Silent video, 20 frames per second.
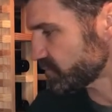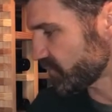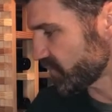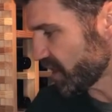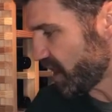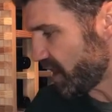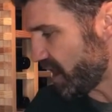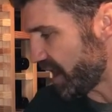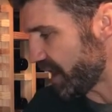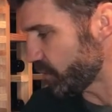
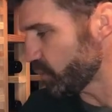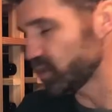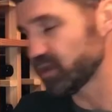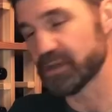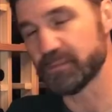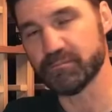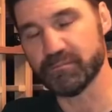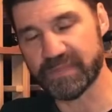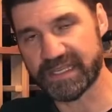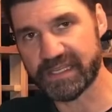I will
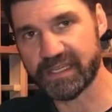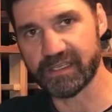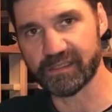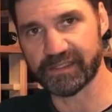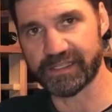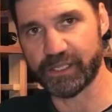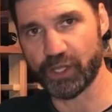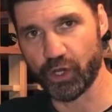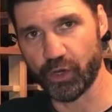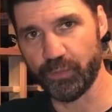
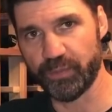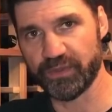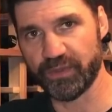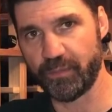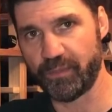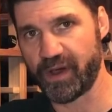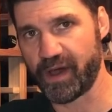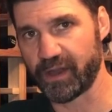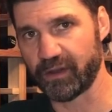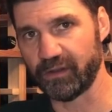immediately open the
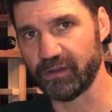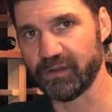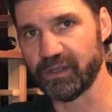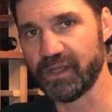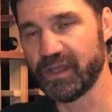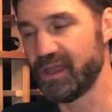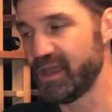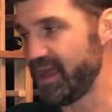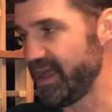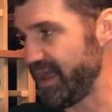bottle
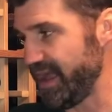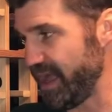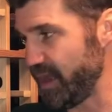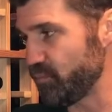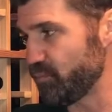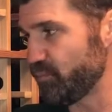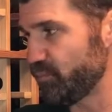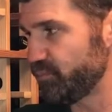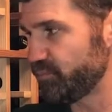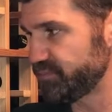
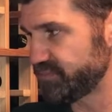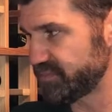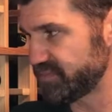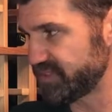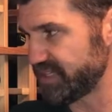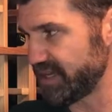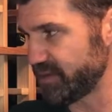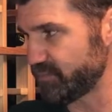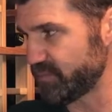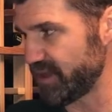and
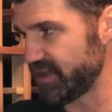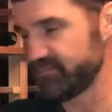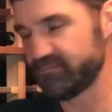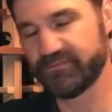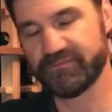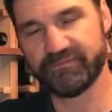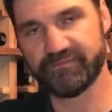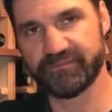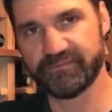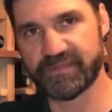take my
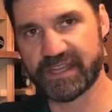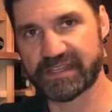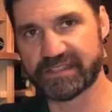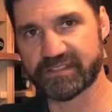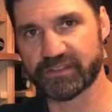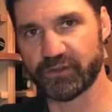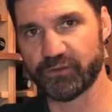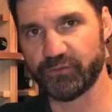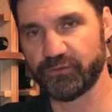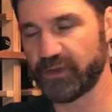nice
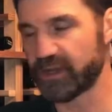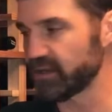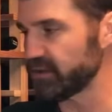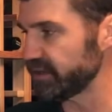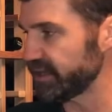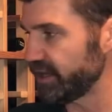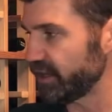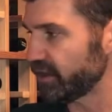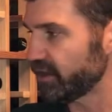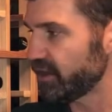little funnel
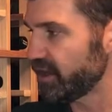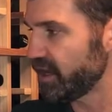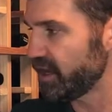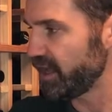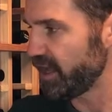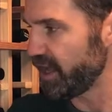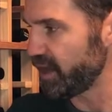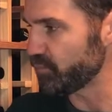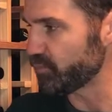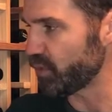here
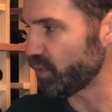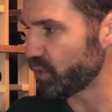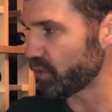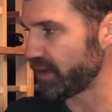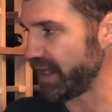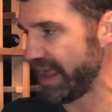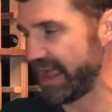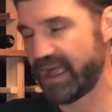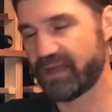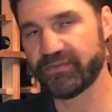and pour
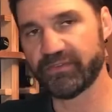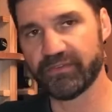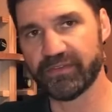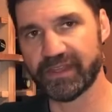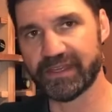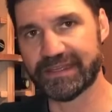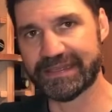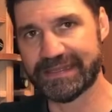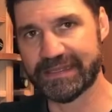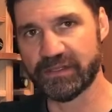half of
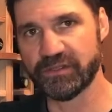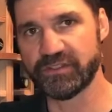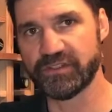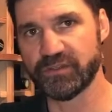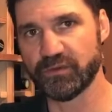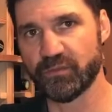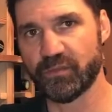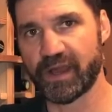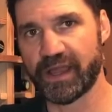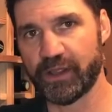it into
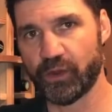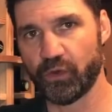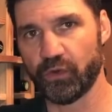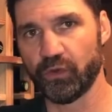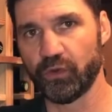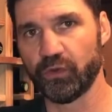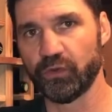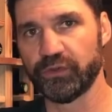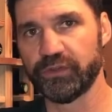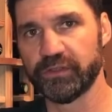my
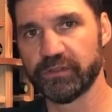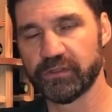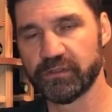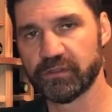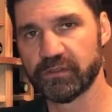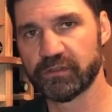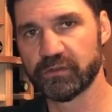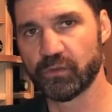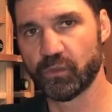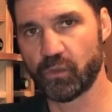old
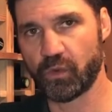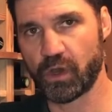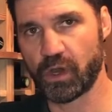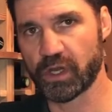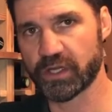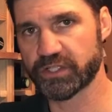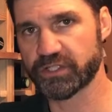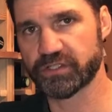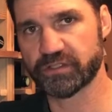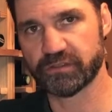
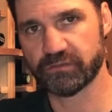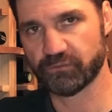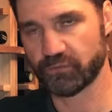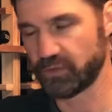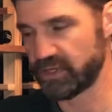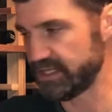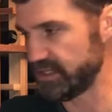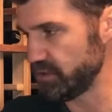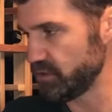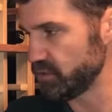washed,
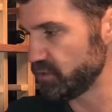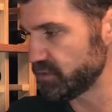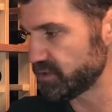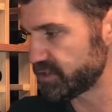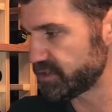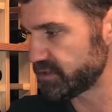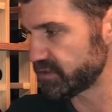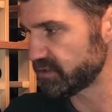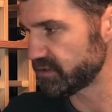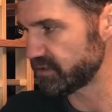
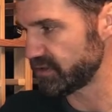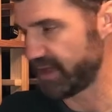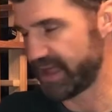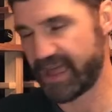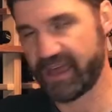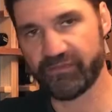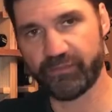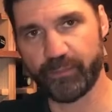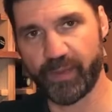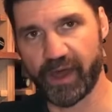reused
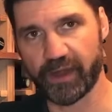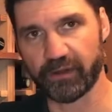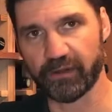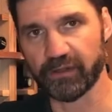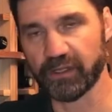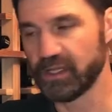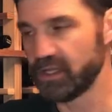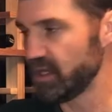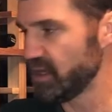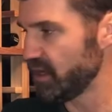half bottle.
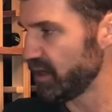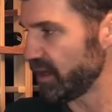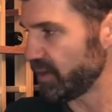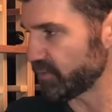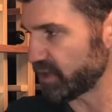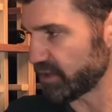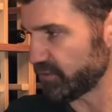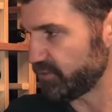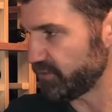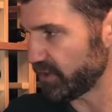I'm
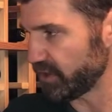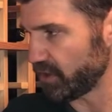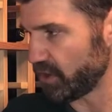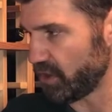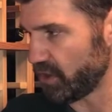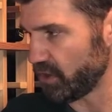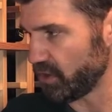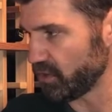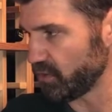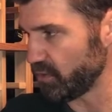going to fill it
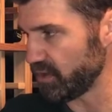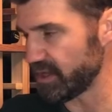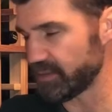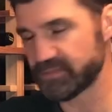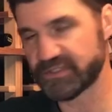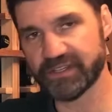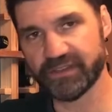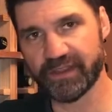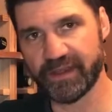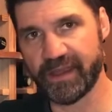all the way up
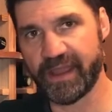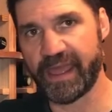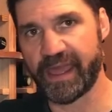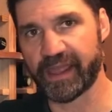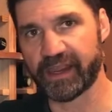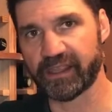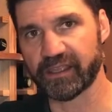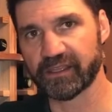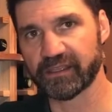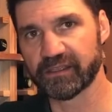to the
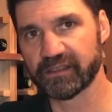neck